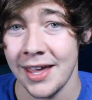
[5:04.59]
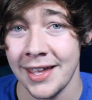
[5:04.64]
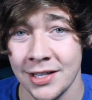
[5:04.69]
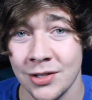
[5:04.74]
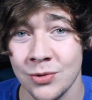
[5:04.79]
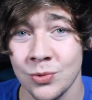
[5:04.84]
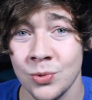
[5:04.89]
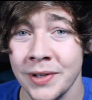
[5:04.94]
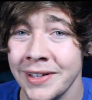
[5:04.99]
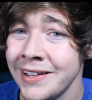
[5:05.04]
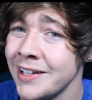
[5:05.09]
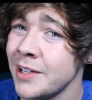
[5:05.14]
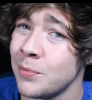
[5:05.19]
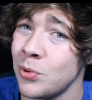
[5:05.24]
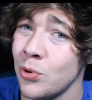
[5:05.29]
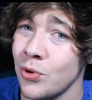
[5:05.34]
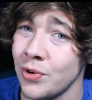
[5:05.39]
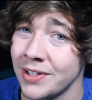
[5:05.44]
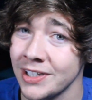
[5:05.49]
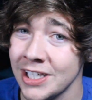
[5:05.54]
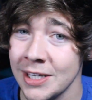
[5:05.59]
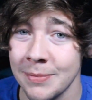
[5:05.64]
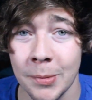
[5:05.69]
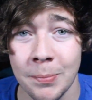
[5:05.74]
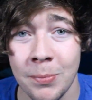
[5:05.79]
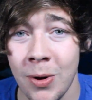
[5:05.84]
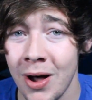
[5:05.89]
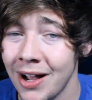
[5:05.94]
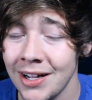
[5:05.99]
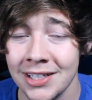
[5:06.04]
And it's really important to keep
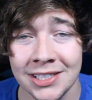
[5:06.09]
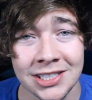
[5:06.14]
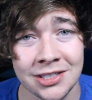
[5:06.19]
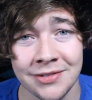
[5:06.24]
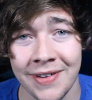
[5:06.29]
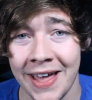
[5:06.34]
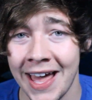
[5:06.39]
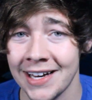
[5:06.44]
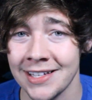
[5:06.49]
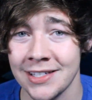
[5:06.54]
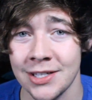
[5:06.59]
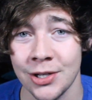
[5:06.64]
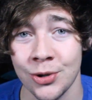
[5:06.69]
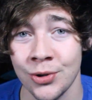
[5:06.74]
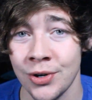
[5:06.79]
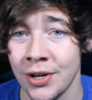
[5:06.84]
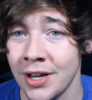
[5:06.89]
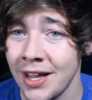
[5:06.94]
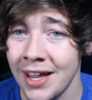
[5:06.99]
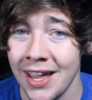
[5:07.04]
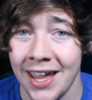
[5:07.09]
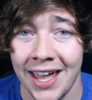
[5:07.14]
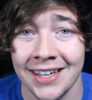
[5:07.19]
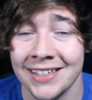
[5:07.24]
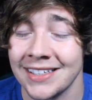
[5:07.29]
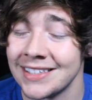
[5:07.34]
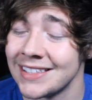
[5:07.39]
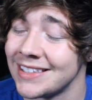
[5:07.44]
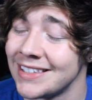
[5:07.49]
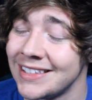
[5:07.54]
a positive attitude
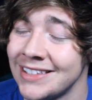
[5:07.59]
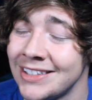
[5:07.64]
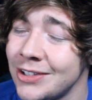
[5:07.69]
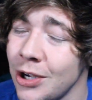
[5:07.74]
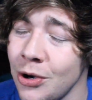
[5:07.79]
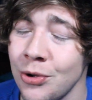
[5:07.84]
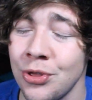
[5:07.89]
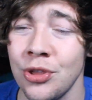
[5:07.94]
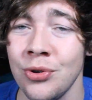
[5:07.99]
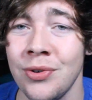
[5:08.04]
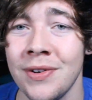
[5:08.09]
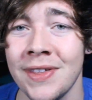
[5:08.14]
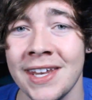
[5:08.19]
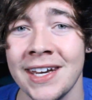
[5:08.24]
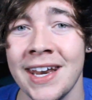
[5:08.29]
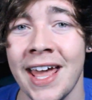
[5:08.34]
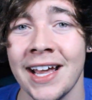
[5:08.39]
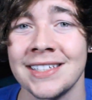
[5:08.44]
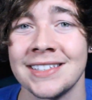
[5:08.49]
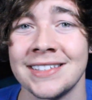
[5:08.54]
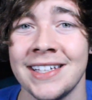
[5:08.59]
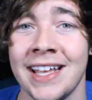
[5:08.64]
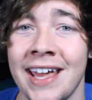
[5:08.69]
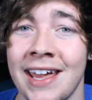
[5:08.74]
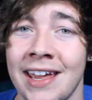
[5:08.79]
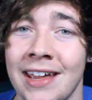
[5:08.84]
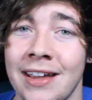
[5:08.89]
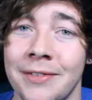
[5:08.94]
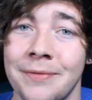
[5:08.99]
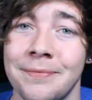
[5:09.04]
and just go through to the next
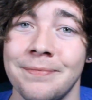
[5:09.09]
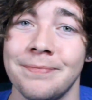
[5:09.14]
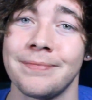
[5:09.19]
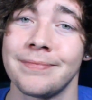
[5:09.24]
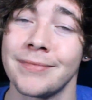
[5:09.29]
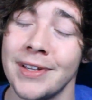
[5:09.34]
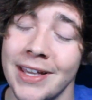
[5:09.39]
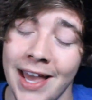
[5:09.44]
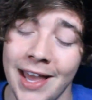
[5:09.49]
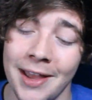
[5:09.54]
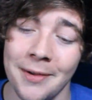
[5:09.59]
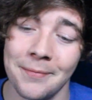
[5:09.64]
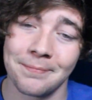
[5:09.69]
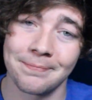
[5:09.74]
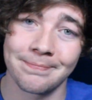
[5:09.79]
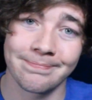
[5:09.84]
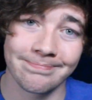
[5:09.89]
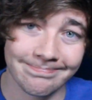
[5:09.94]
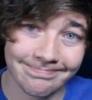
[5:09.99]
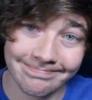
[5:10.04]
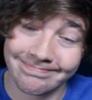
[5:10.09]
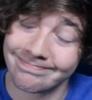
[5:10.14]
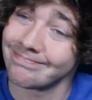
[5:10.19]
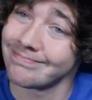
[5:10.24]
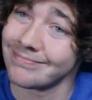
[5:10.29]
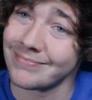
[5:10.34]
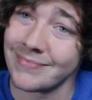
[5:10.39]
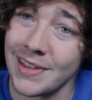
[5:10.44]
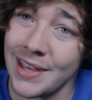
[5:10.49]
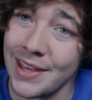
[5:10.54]
day, okay?
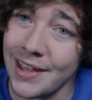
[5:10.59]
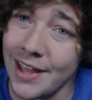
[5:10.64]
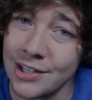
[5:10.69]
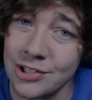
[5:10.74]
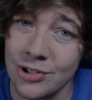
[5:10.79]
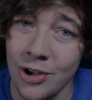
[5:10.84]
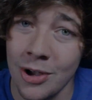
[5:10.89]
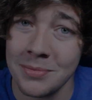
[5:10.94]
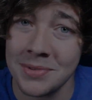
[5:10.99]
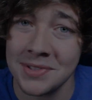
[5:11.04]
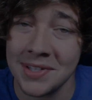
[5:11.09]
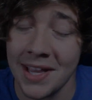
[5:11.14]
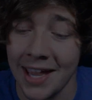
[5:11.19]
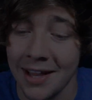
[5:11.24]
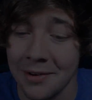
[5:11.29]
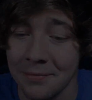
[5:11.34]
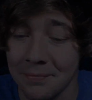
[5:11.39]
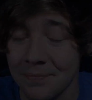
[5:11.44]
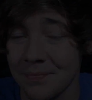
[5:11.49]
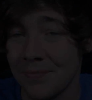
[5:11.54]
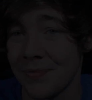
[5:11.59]
That's all I'm saying.